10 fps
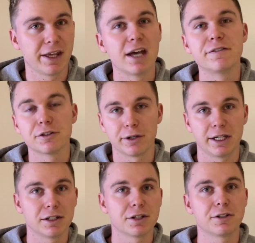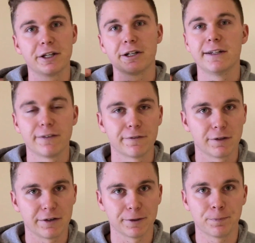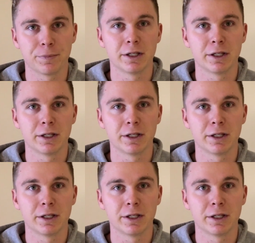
They're evergreen, so they're going to live on forever.